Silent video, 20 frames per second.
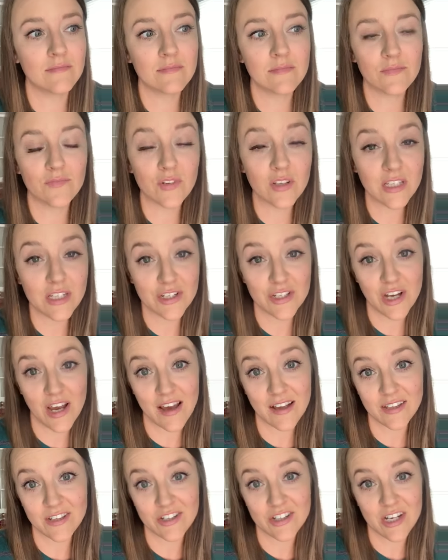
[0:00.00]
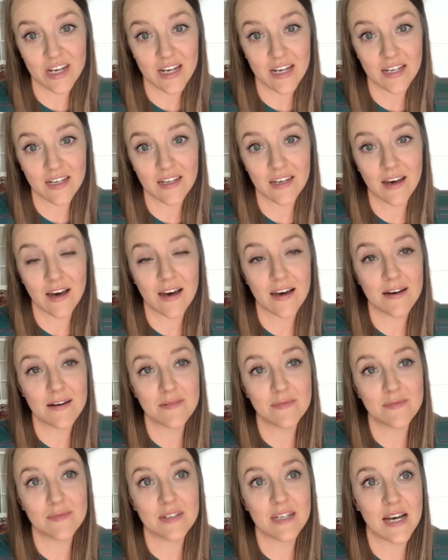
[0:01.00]
really challenging
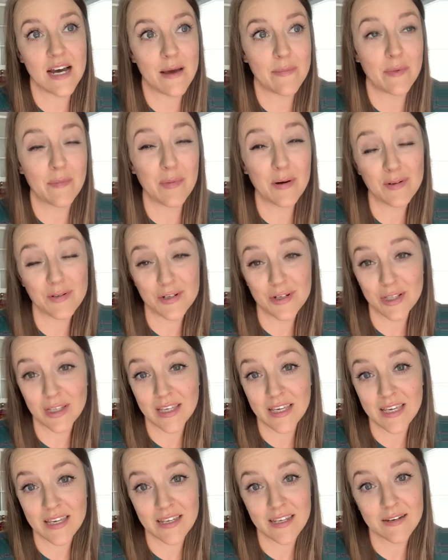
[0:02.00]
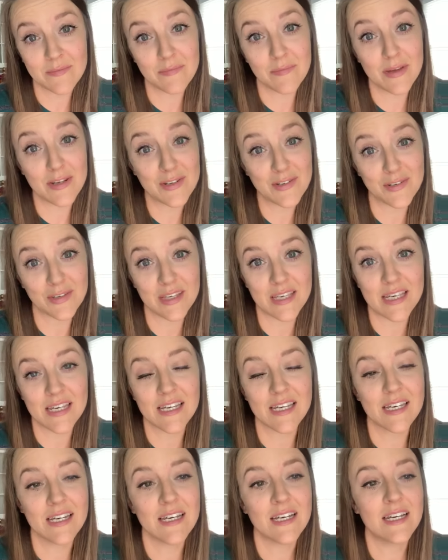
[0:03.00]
um, time emotionally and mentally.
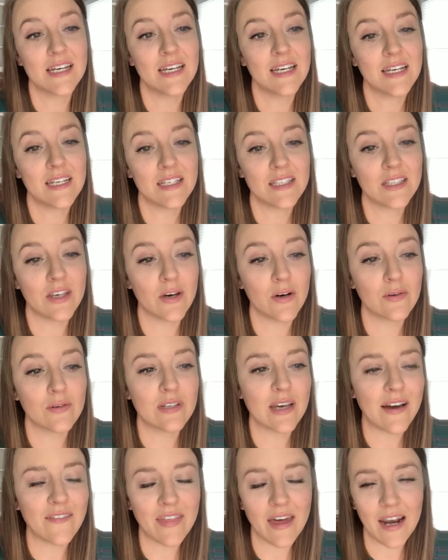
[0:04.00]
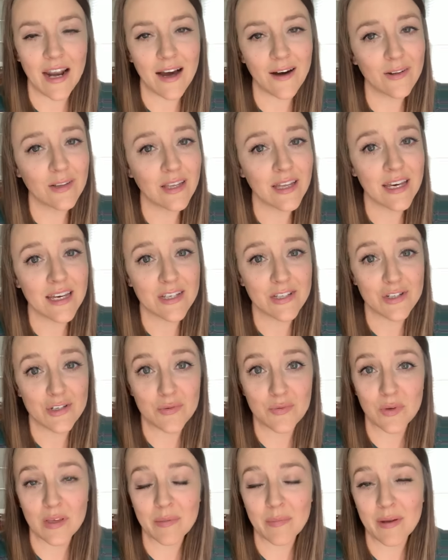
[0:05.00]
So to have that outlet has
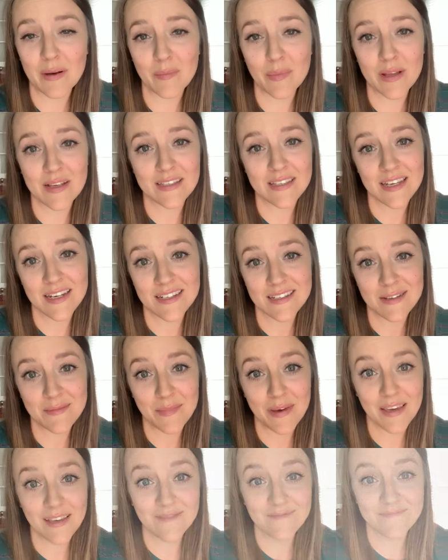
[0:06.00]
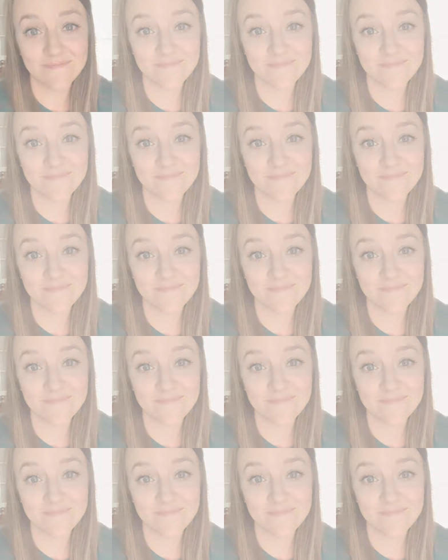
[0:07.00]
just really been a blessing to me.